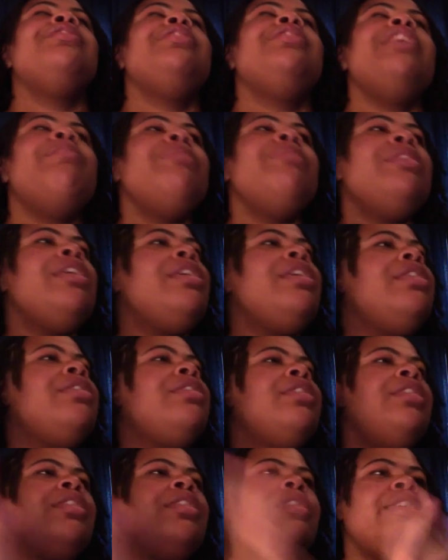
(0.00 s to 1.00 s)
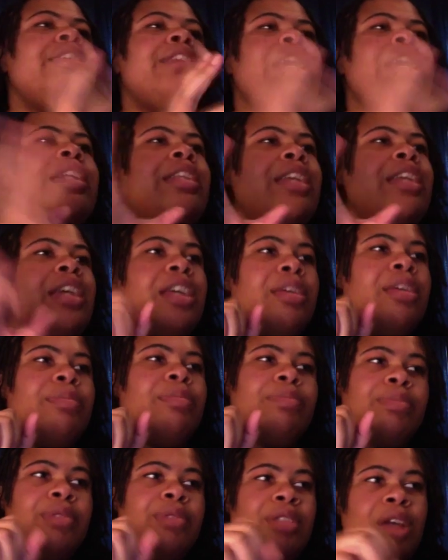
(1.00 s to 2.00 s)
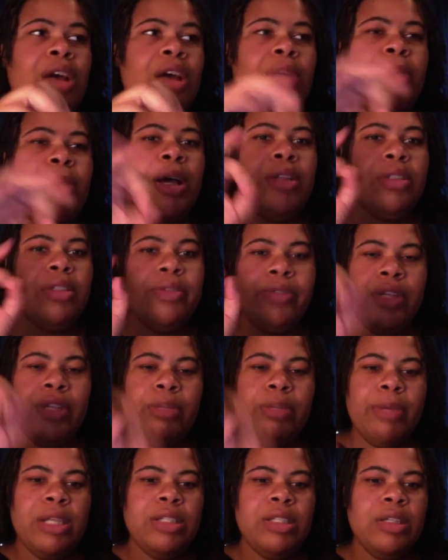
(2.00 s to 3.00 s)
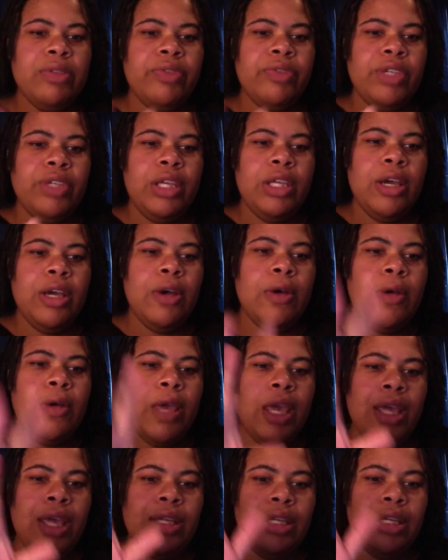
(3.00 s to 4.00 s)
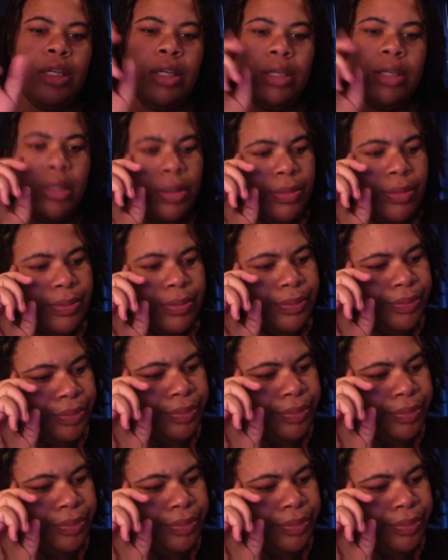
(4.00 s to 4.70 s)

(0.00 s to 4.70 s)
Let me get into this because I did talk about the feeling myself video at um